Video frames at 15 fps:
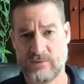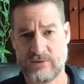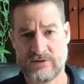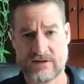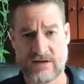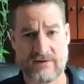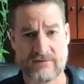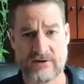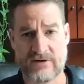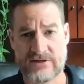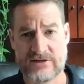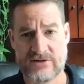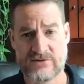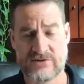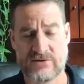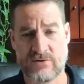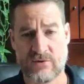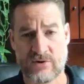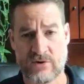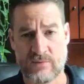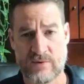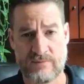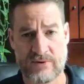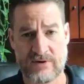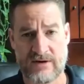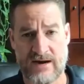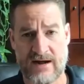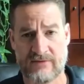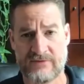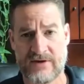When the governor issues an order, we put
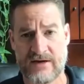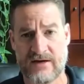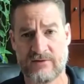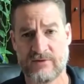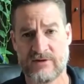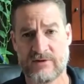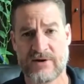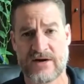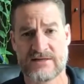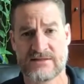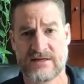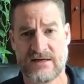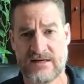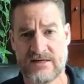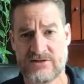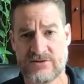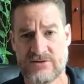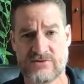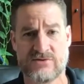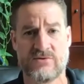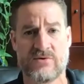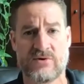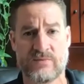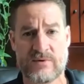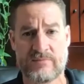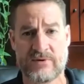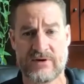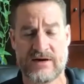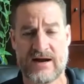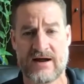it out there. When the president issues an order, we
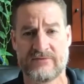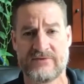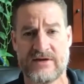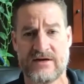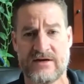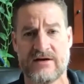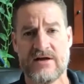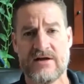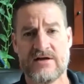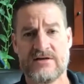put it out there.